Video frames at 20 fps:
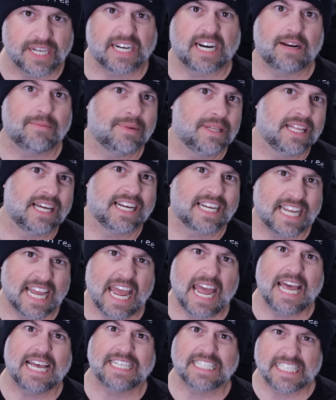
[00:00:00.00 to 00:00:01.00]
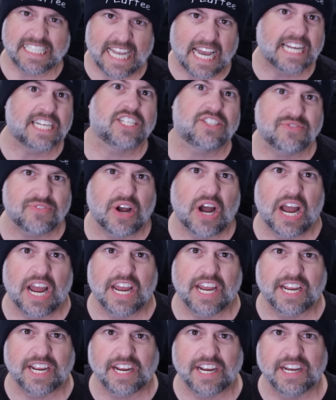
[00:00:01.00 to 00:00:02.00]
And I'd be like, yeah,
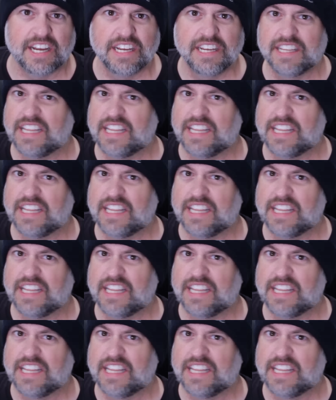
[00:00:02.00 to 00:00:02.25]
satisfying.